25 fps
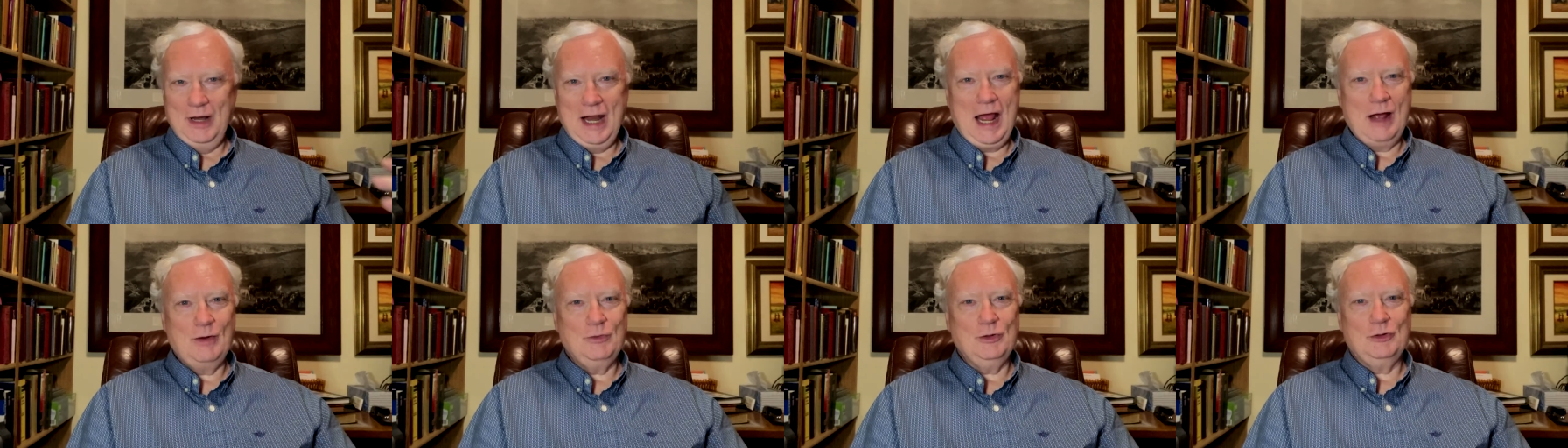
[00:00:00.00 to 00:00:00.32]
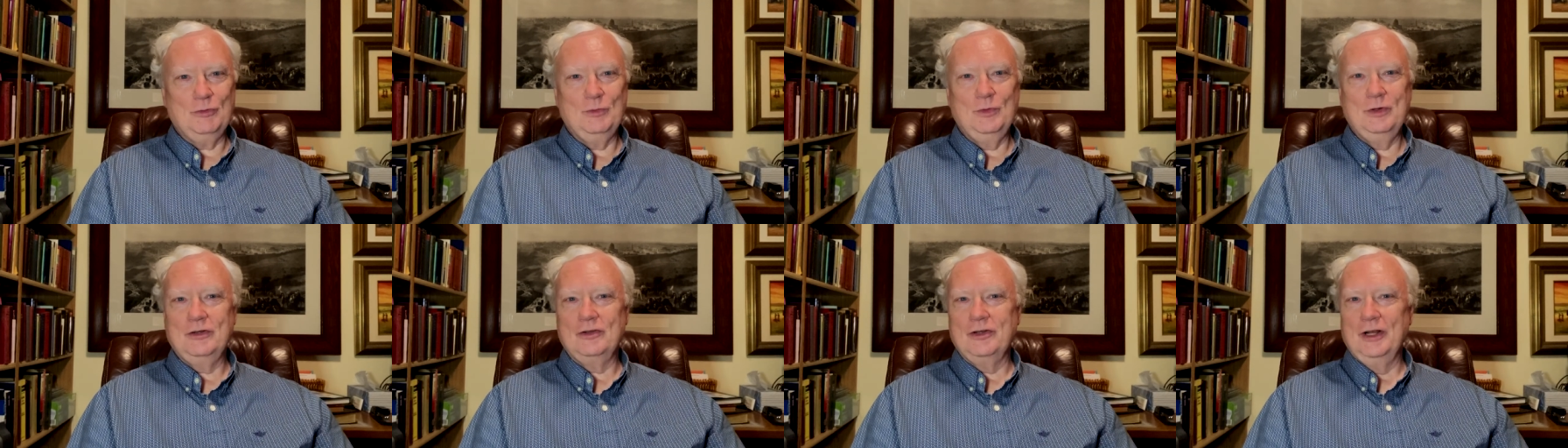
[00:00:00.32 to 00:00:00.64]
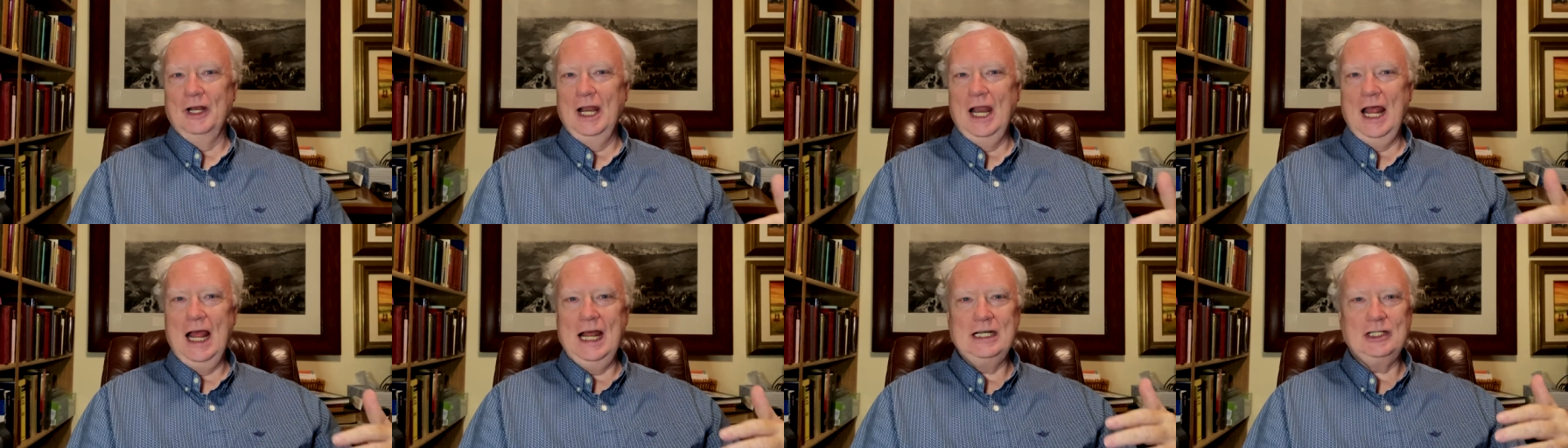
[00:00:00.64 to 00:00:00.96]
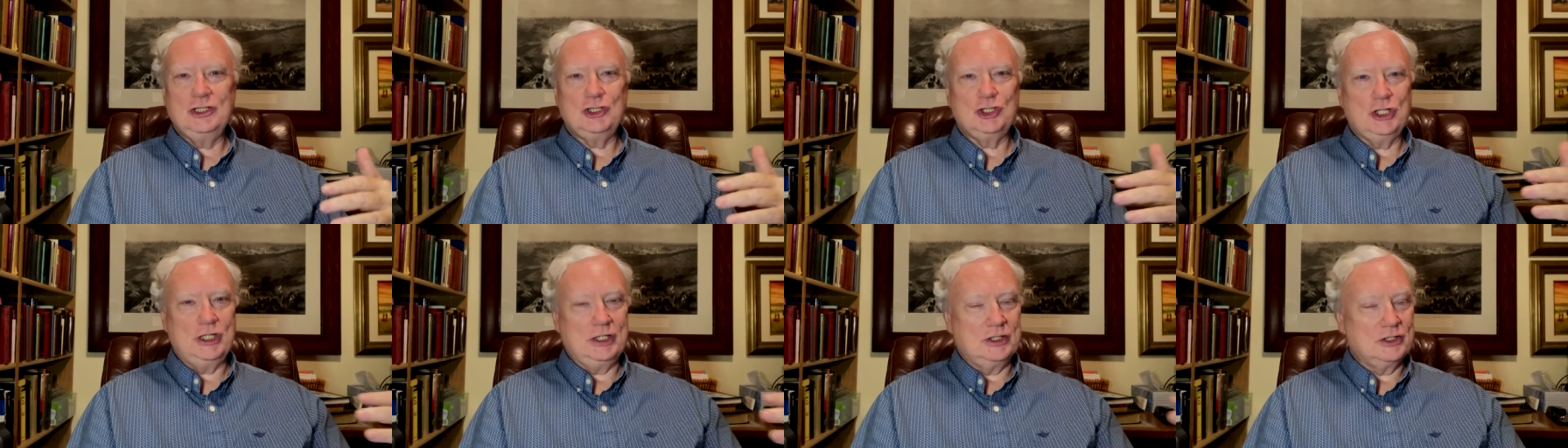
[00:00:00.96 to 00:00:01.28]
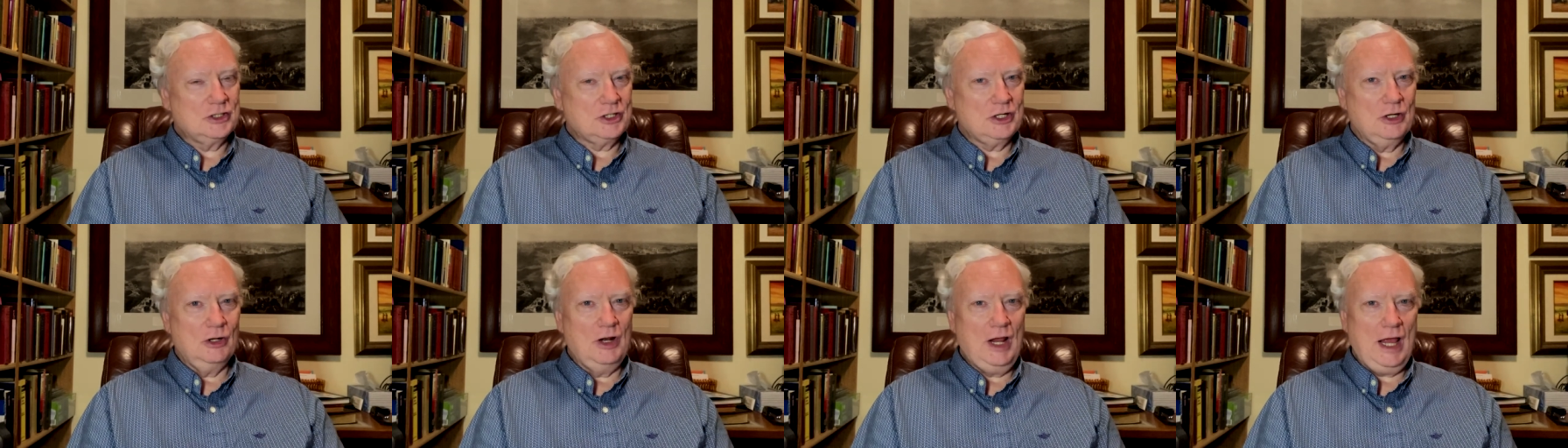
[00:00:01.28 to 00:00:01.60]
Now it was lunch. She
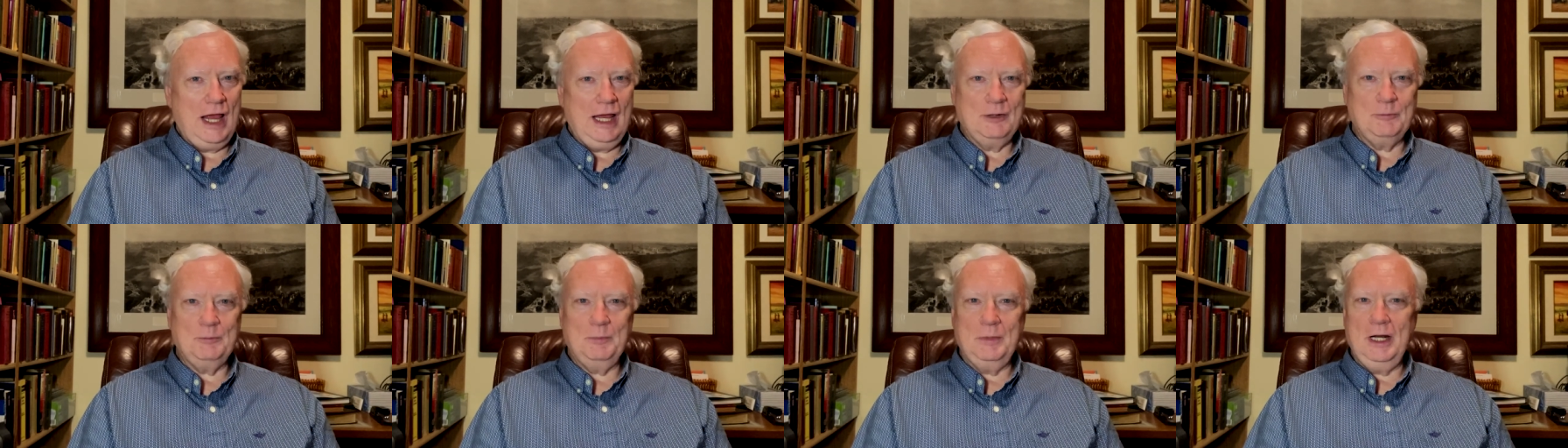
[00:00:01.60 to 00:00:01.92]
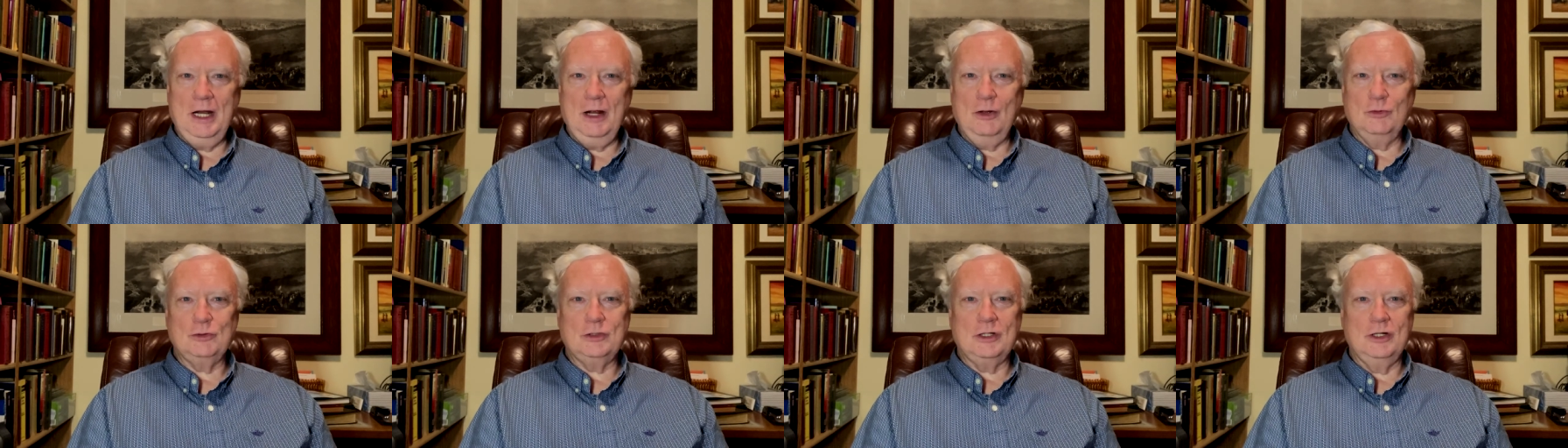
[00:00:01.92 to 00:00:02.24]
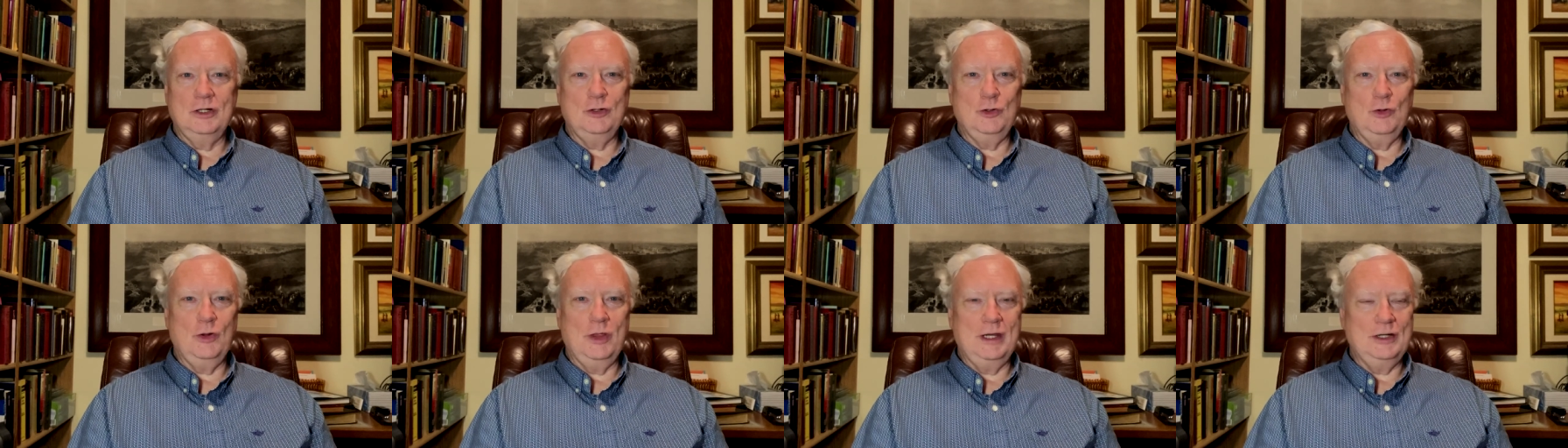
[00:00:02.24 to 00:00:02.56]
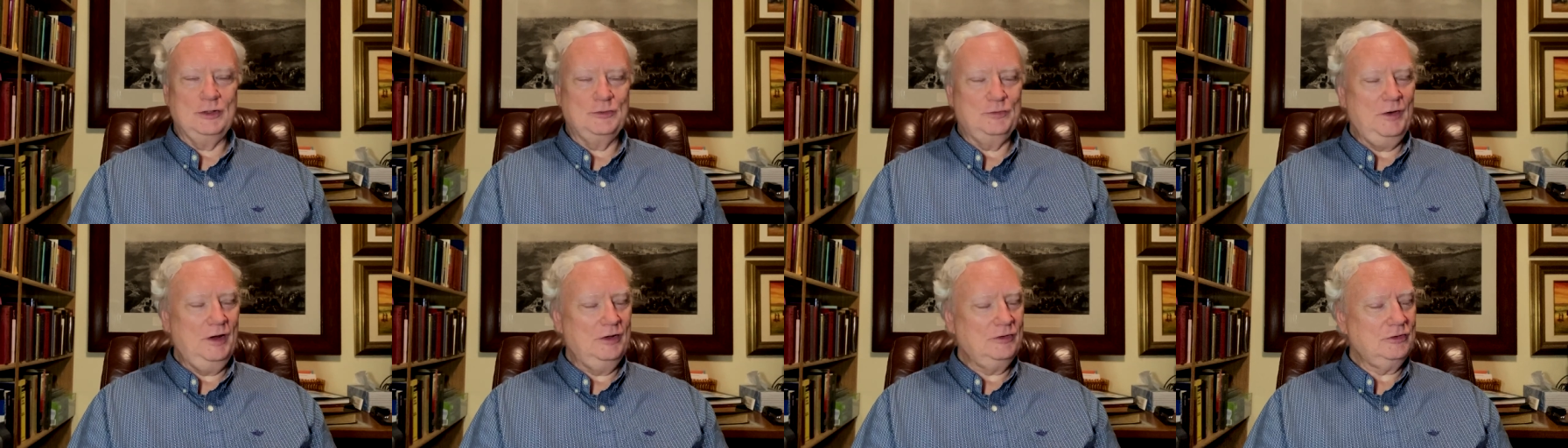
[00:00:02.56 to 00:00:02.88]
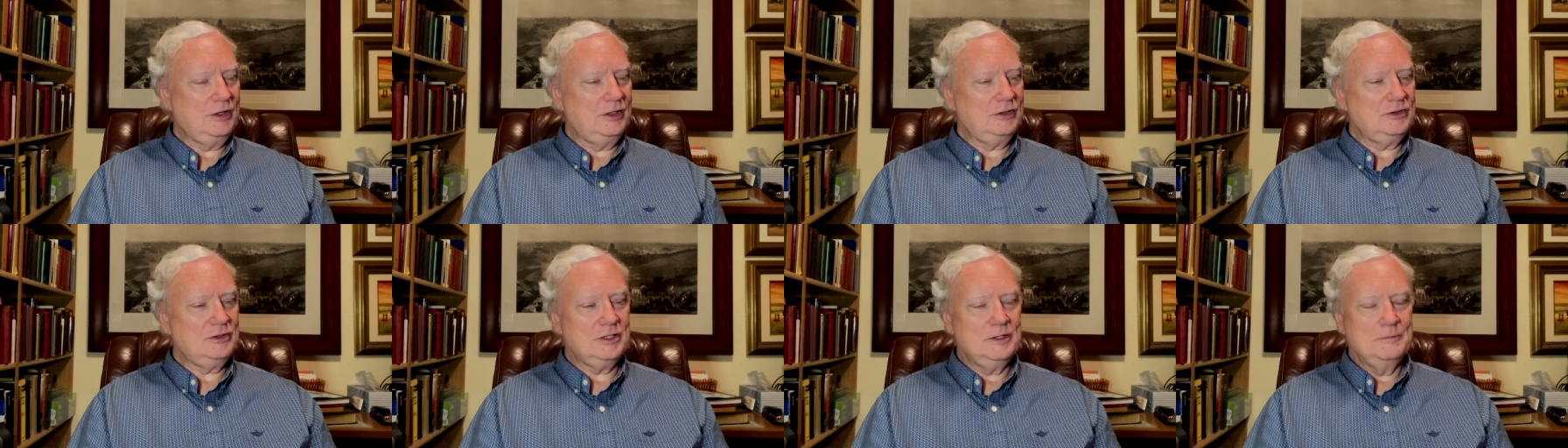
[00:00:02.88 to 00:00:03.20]
still hadn't been out to do these
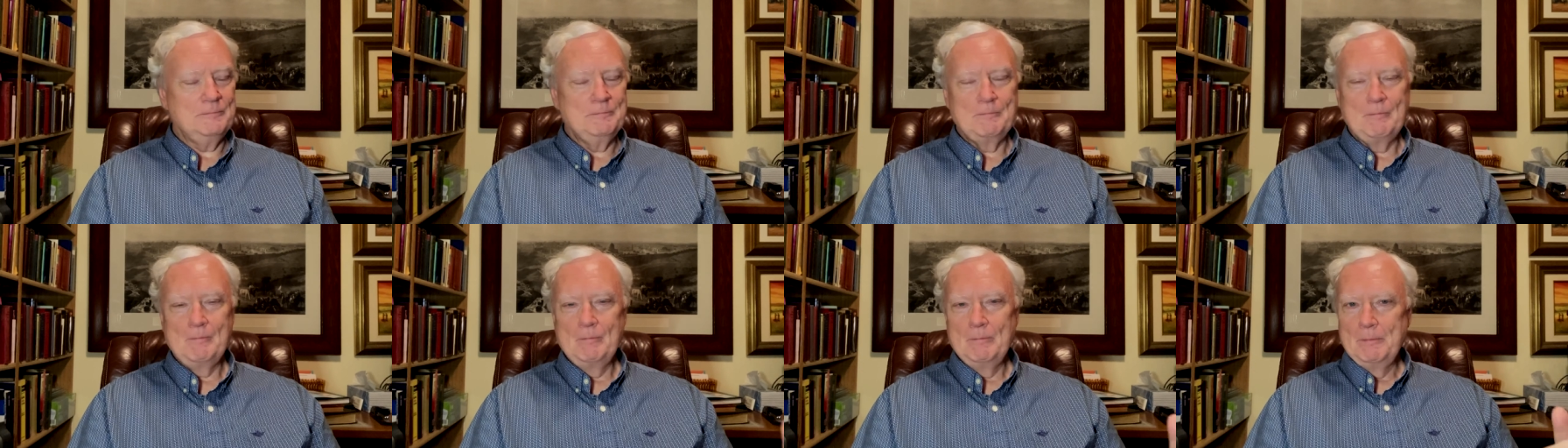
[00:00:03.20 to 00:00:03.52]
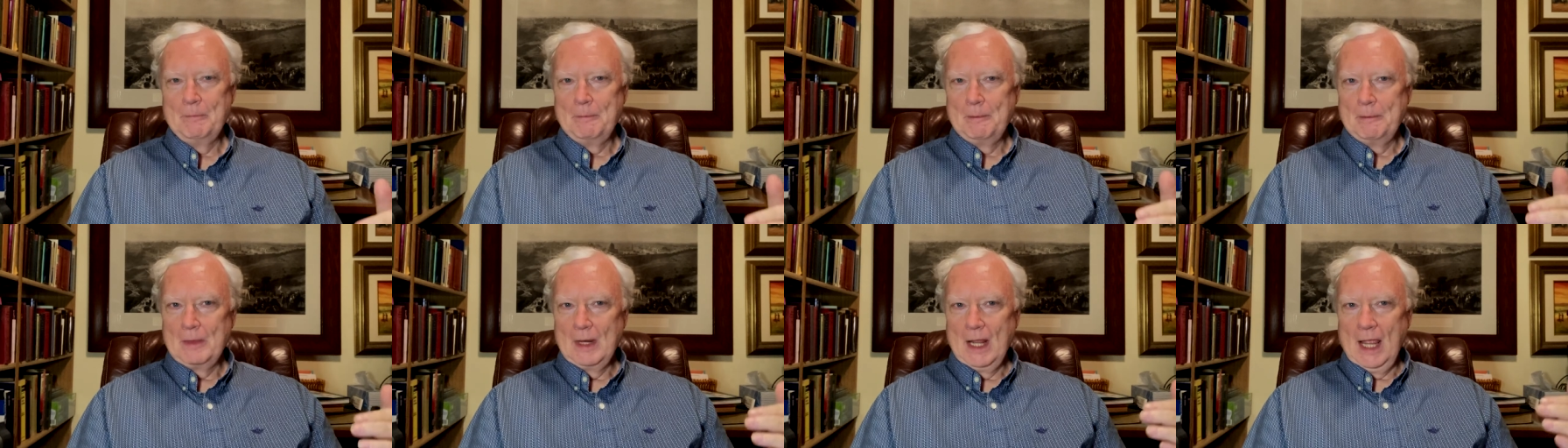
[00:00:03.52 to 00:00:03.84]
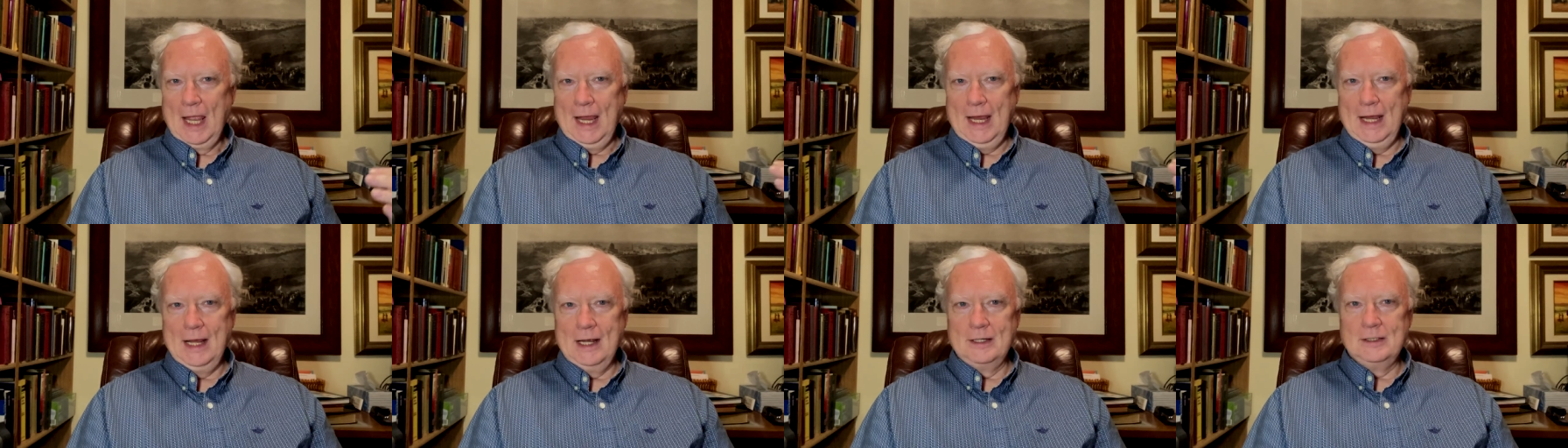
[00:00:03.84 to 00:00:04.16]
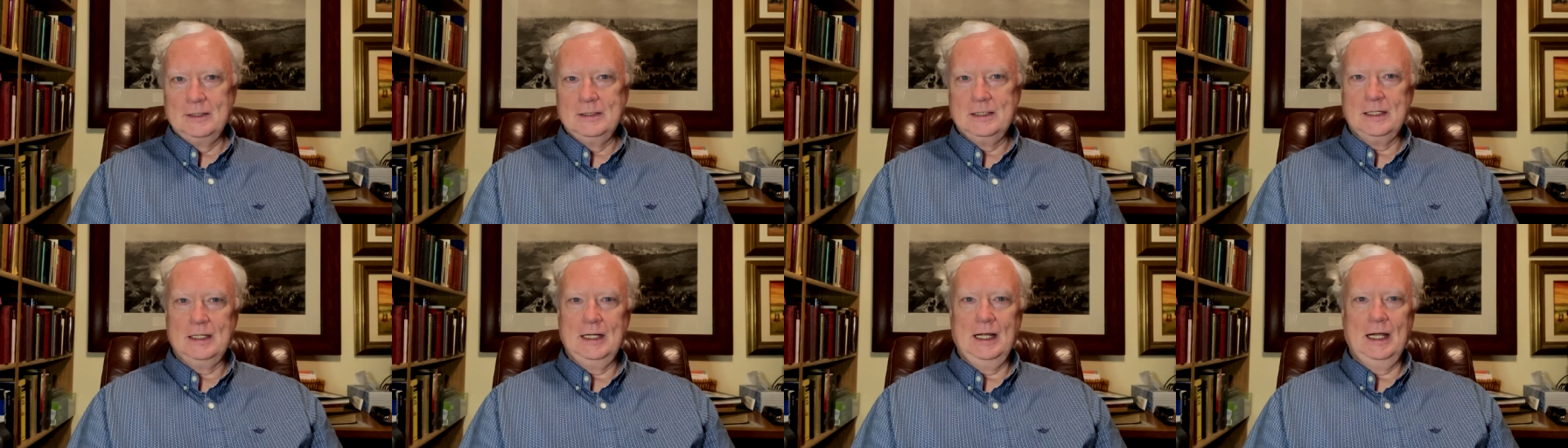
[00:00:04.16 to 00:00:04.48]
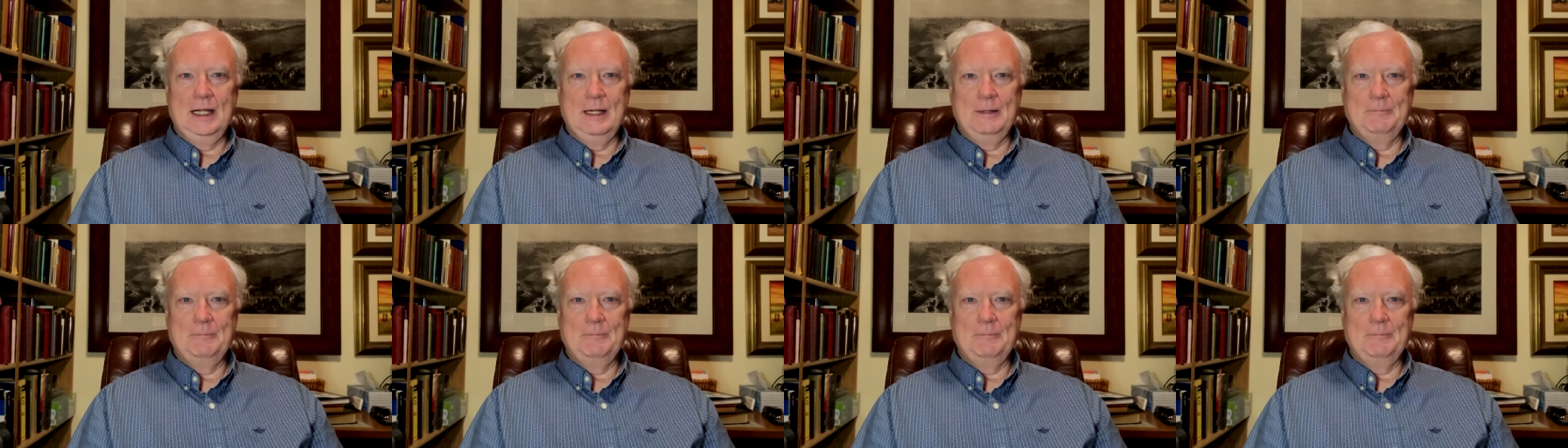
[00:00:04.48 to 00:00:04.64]
visits. And